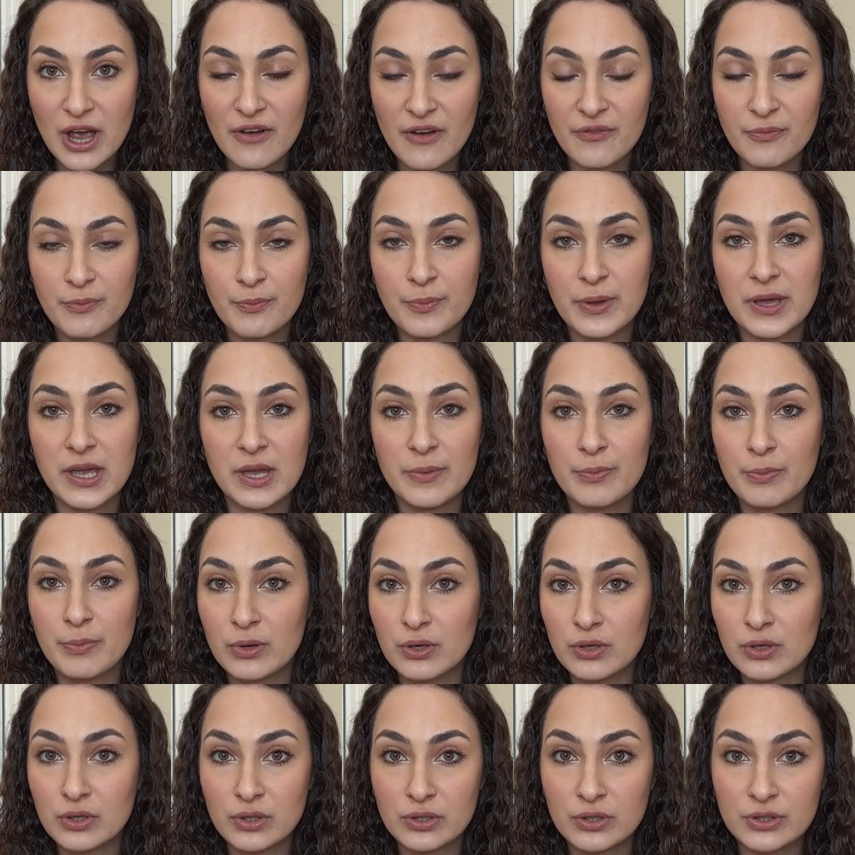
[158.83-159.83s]
of
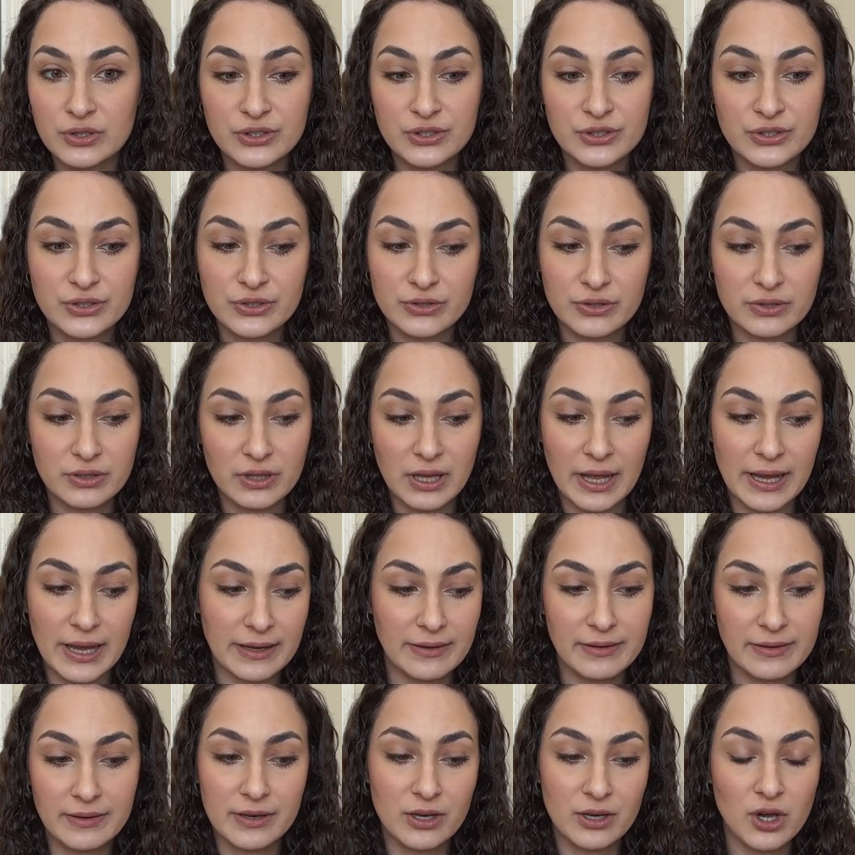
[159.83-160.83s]
people's
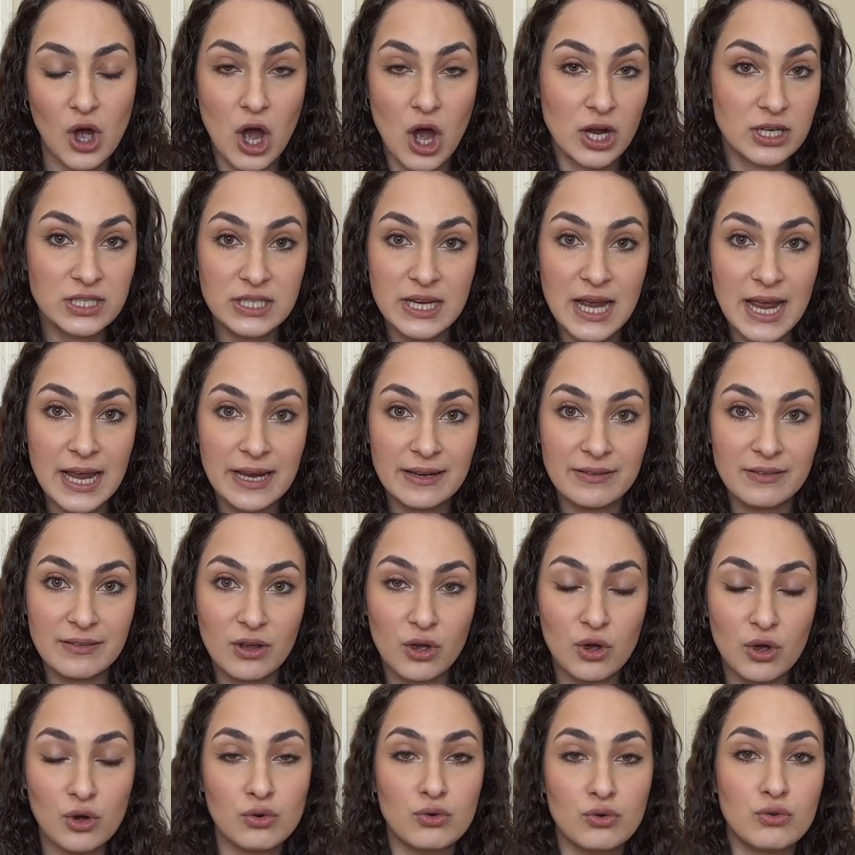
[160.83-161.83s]
content
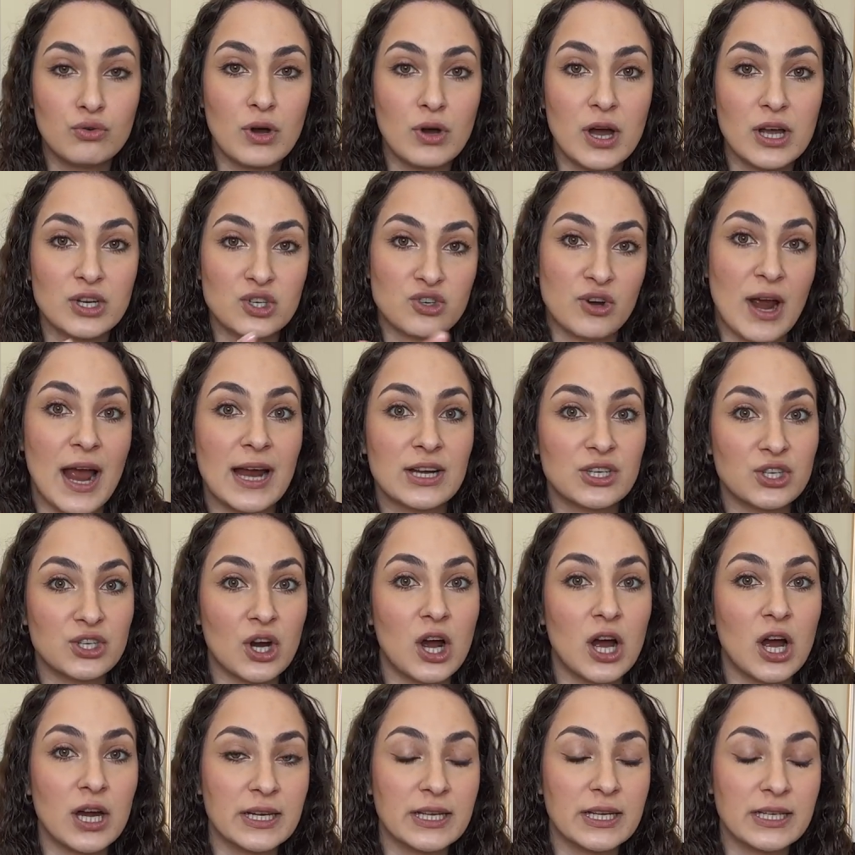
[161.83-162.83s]
who attract
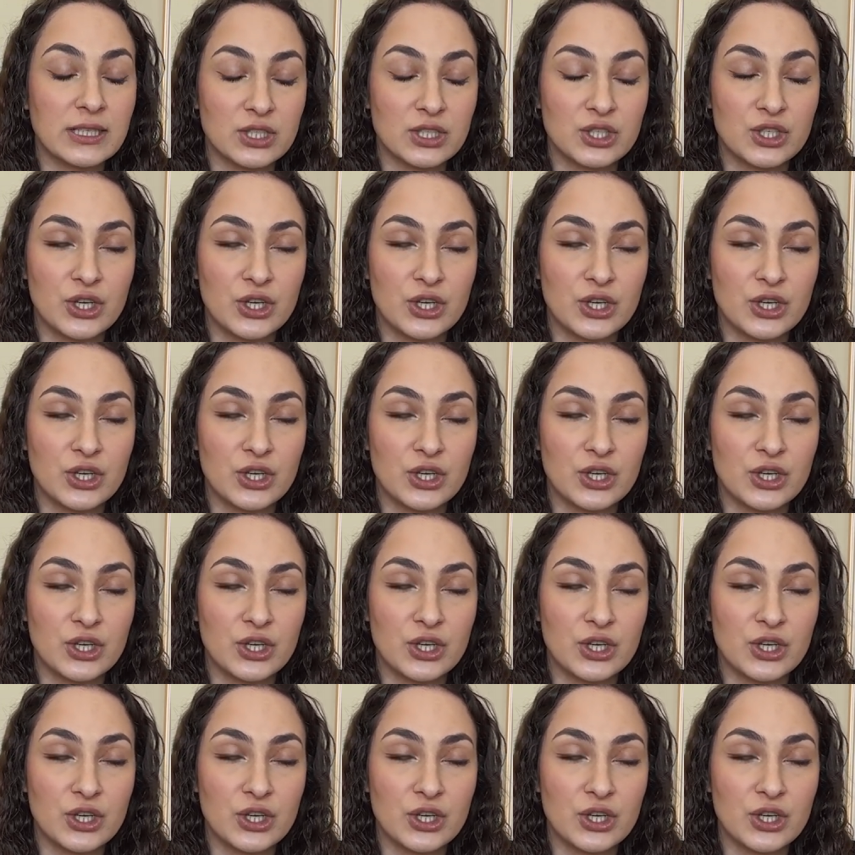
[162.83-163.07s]
your audience